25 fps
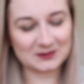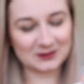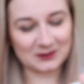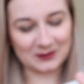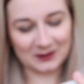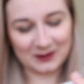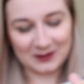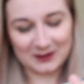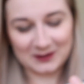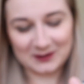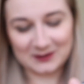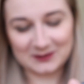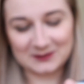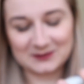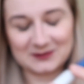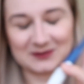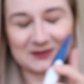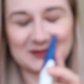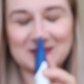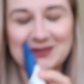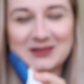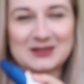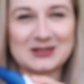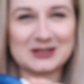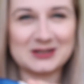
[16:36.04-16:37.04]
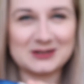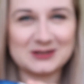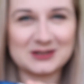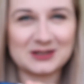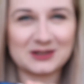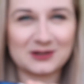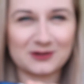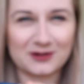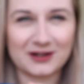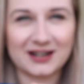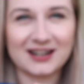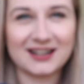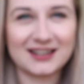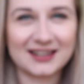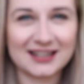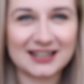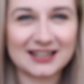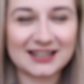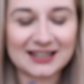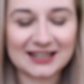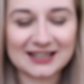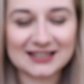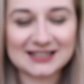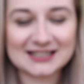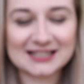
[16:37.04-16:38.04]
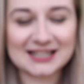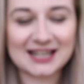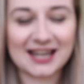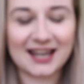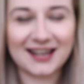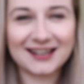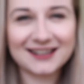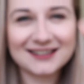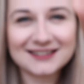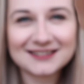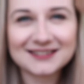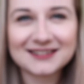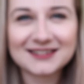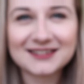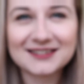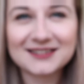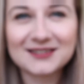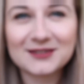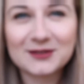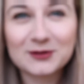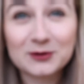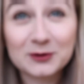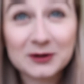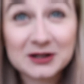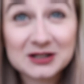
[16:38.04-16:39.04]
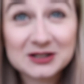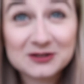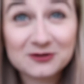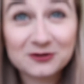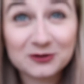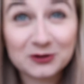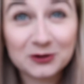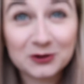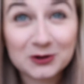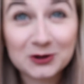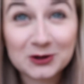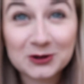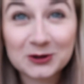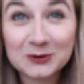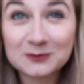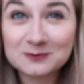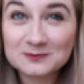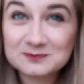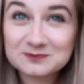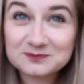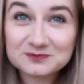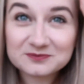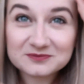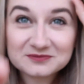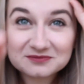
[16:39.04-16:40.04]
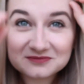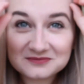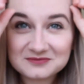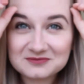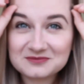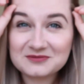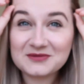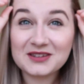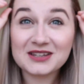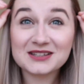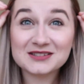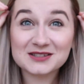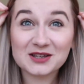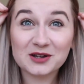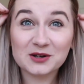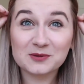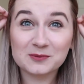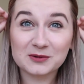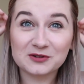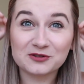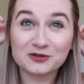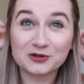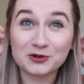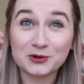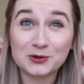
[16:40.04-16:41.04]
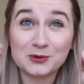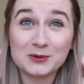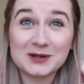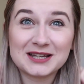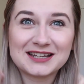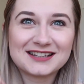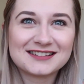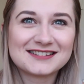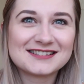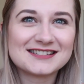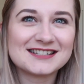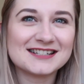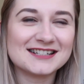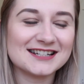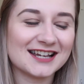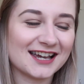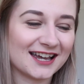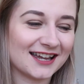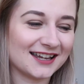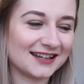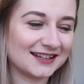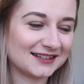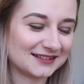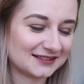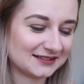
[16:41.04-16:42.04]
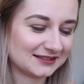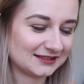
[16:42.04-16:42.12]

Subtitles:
So 2 to 3 I think indicates 3 to 4, so I'd be 4 weeks today.